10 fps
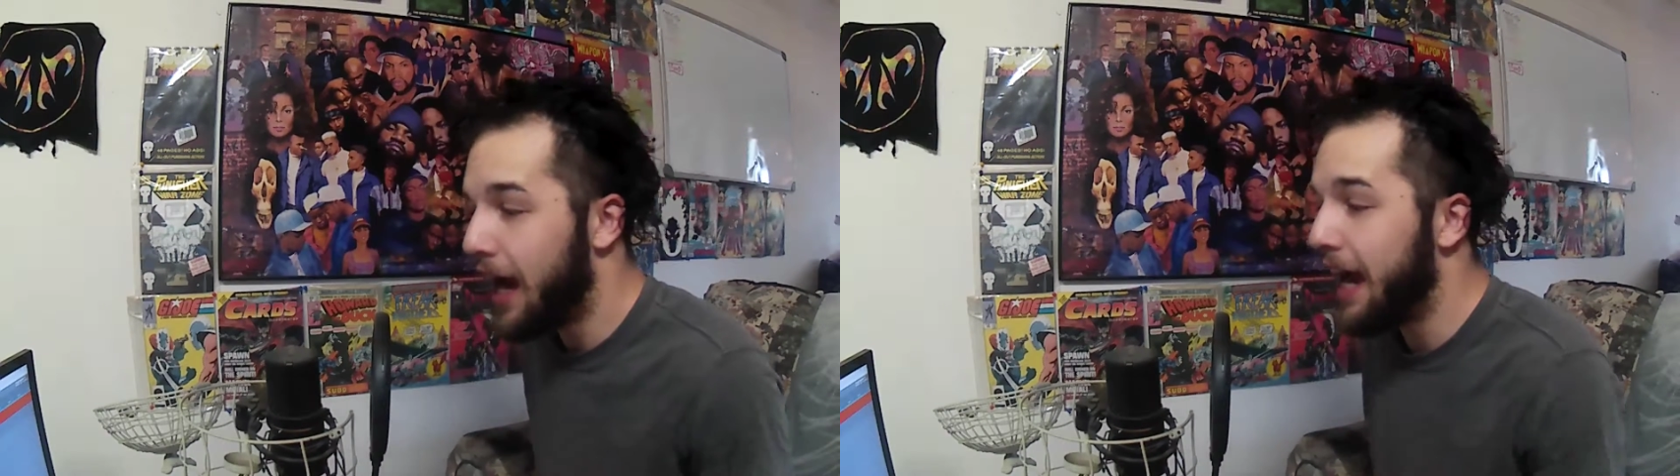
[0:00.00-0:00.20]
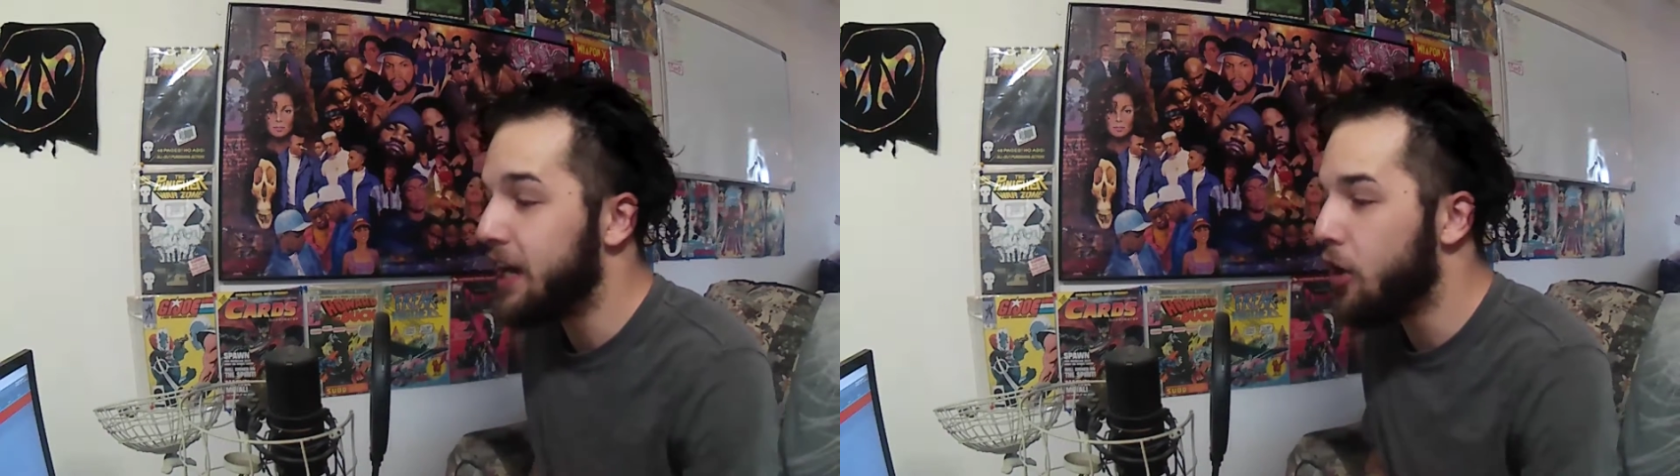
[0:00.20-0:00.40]

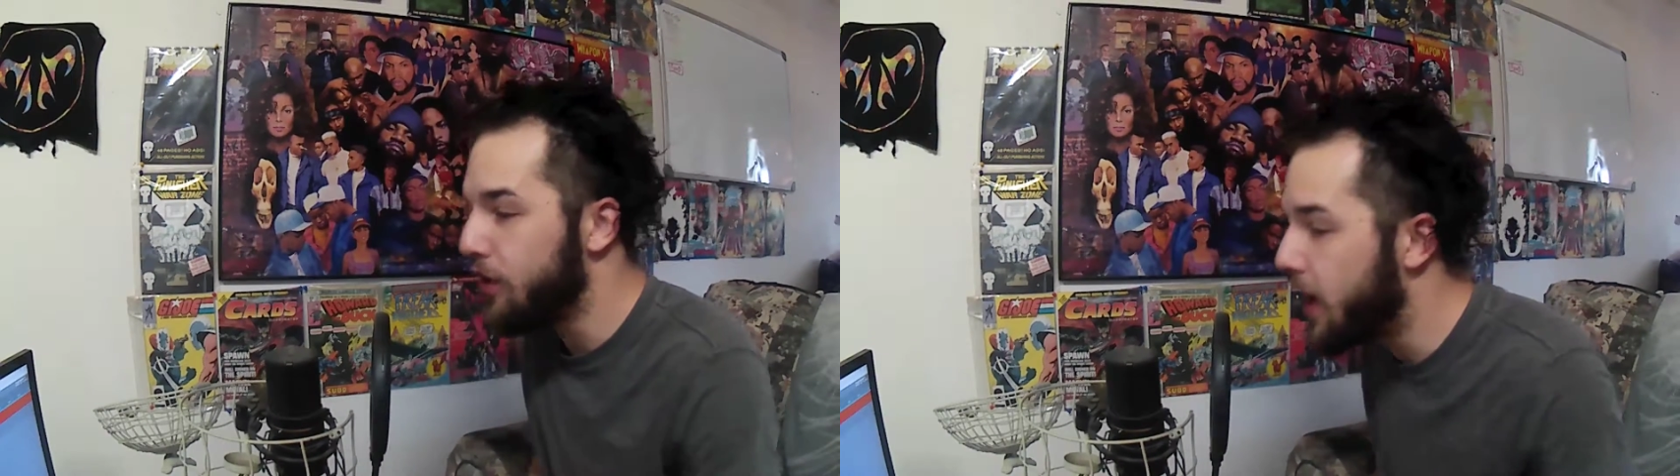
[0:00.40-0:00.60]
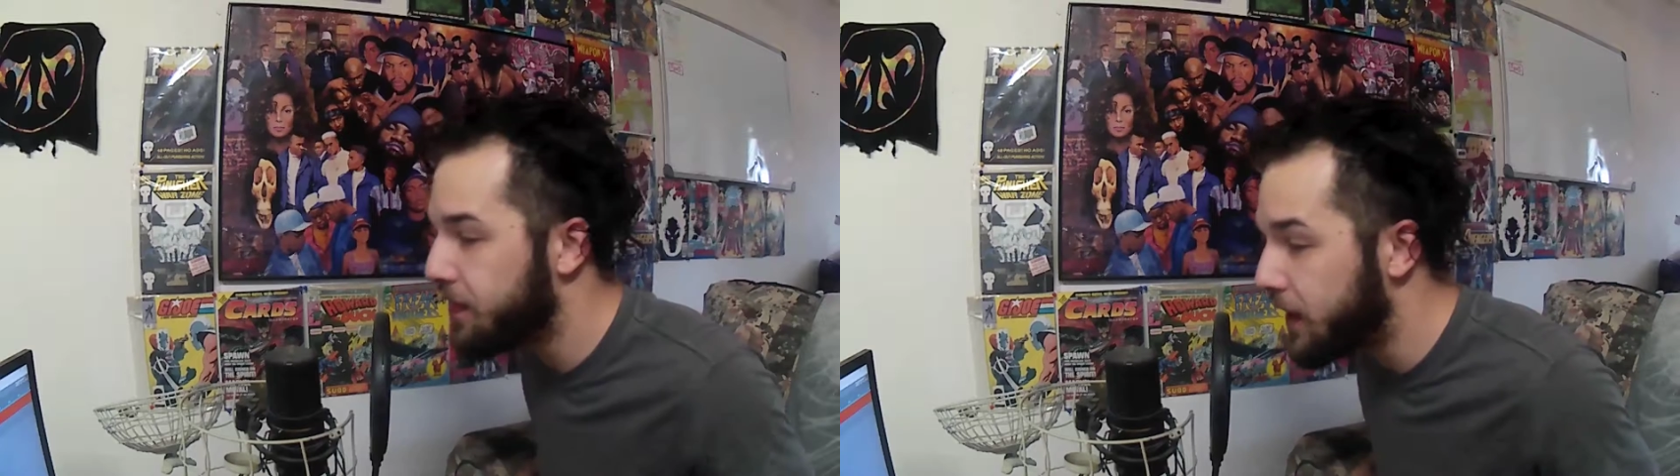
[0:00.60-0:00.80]
I know
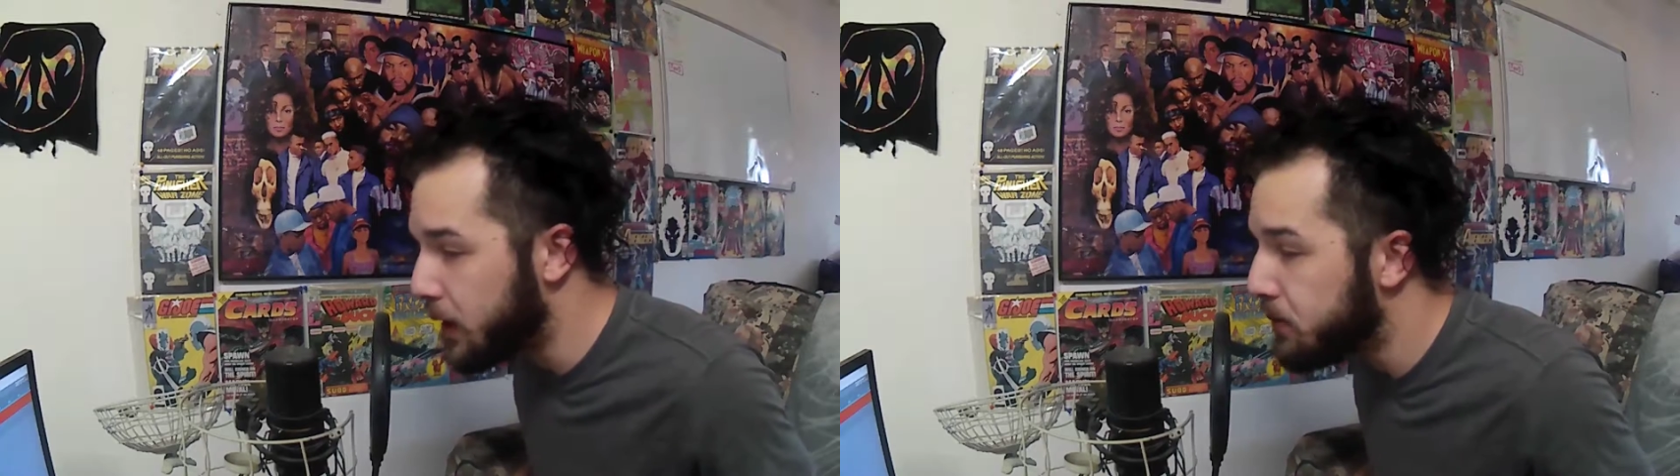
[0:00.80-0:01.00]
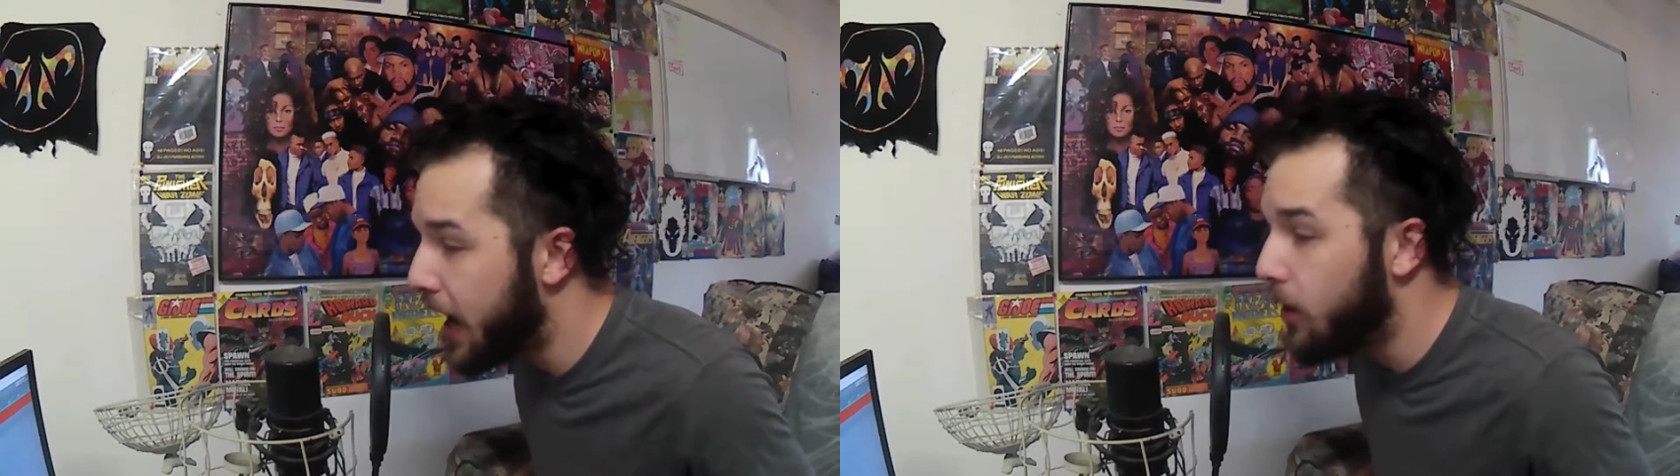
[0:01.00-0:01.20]
nothing
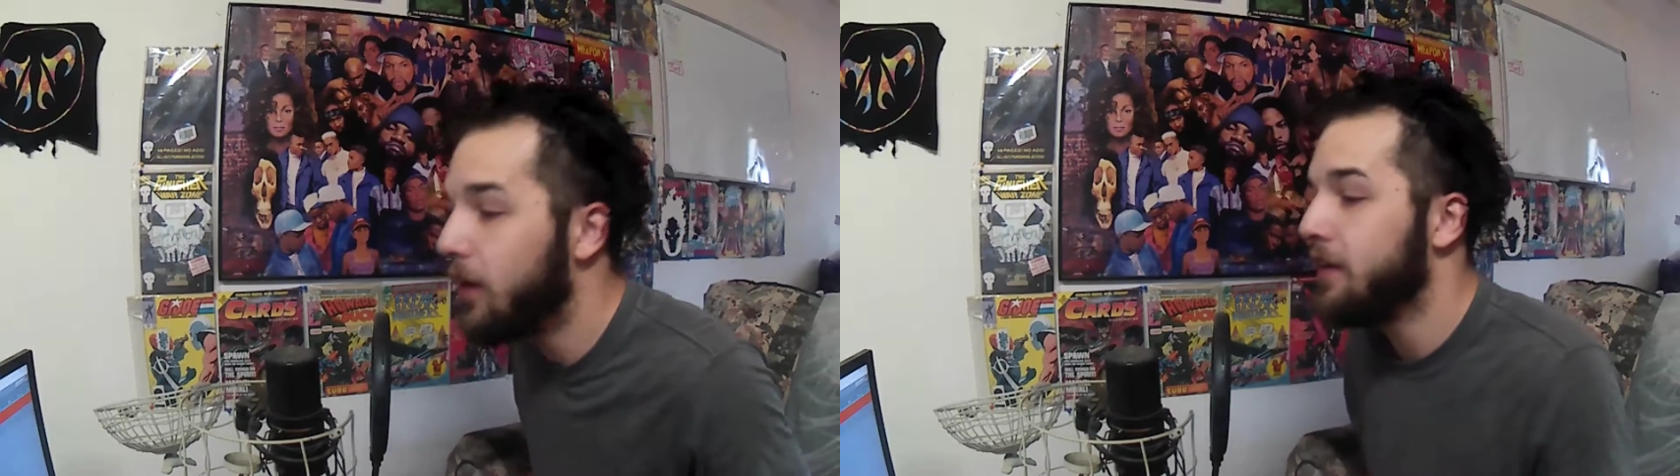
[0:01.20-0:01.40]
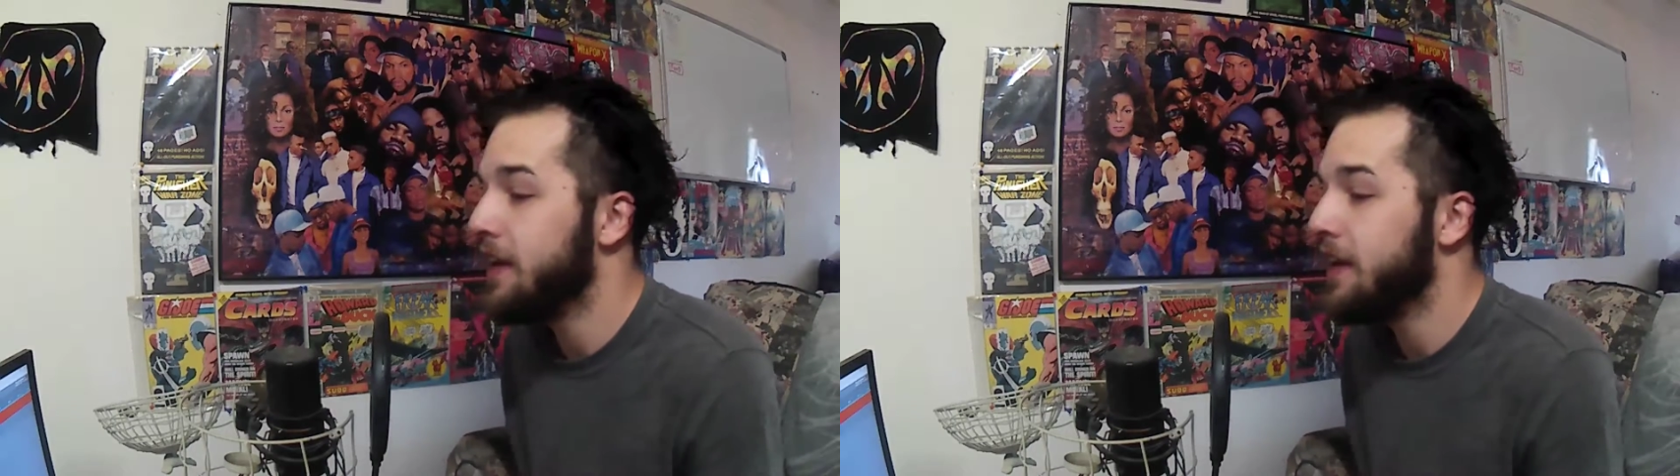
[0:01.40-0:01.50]
about,